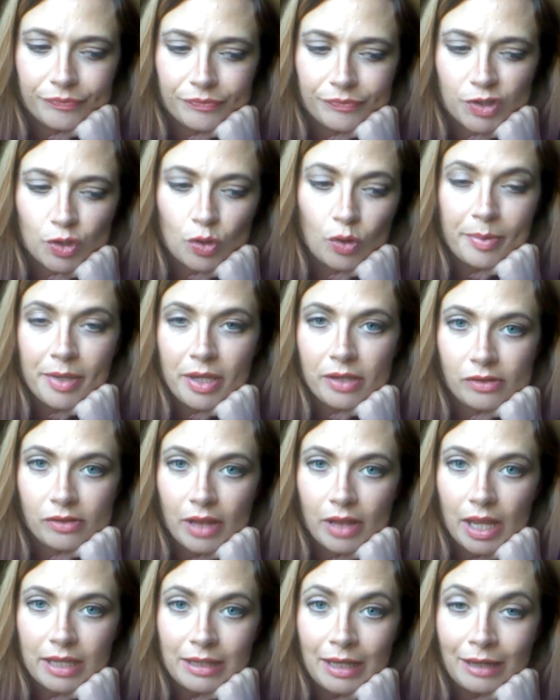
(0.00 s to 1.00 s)
Scorpios are
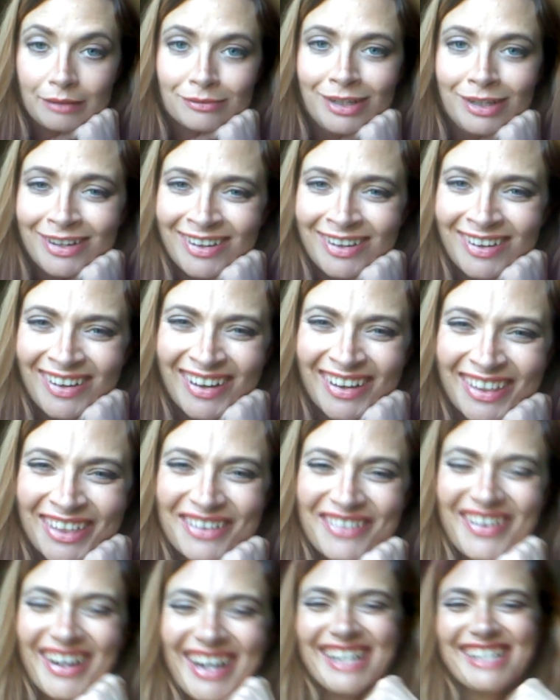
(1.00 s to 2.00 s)
like that.
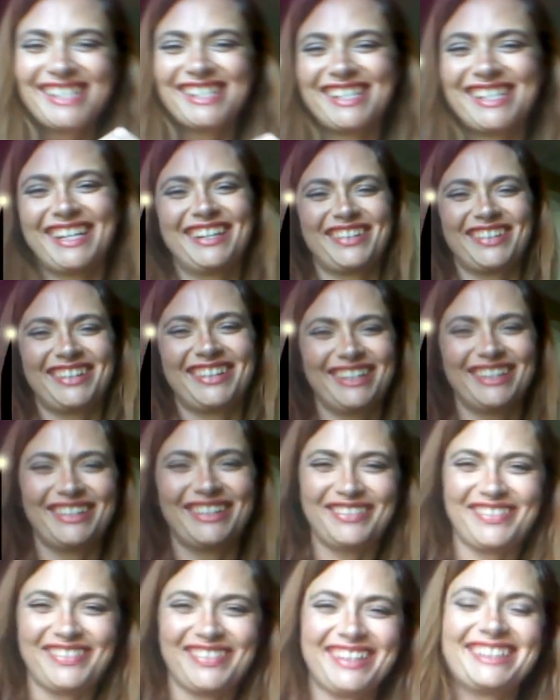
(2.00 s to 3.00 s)
They're very
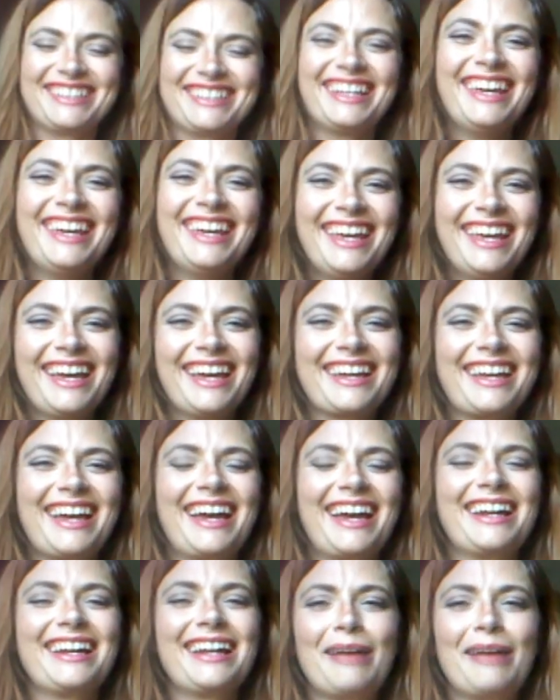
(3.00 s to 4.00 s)
secretive and
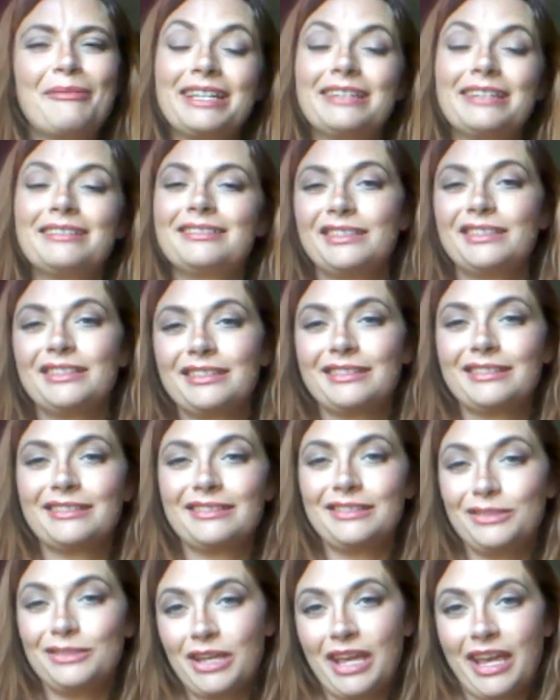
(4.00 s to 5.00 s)
kind of, I mean,
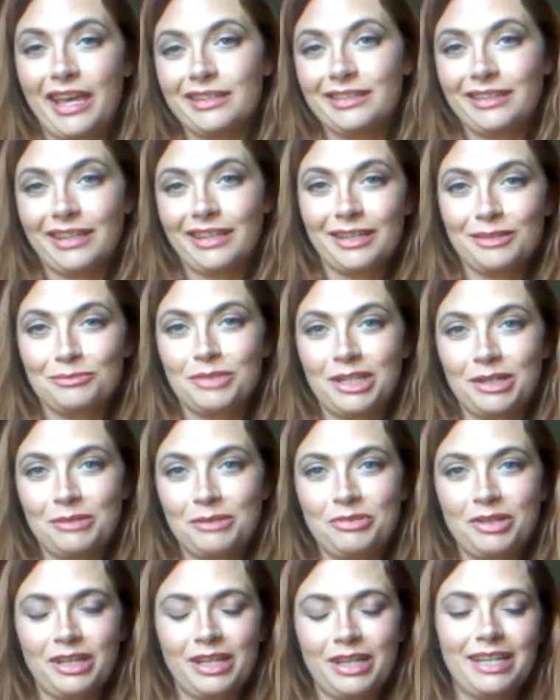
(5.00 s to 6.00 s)
you can like
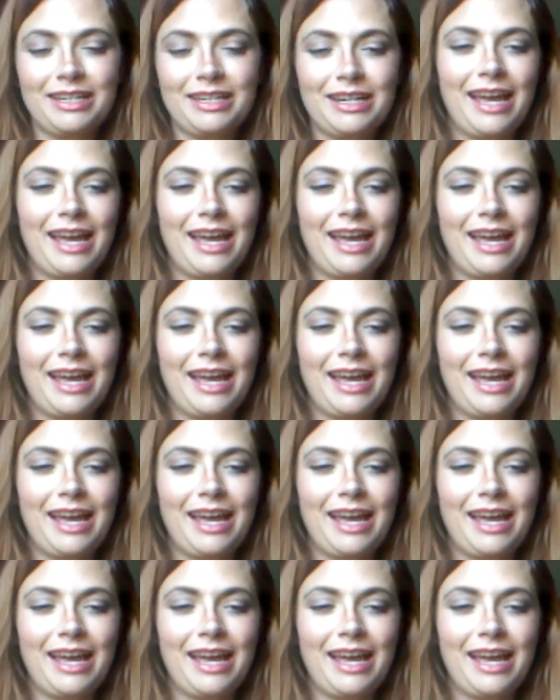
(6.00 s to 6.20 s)
manipulate.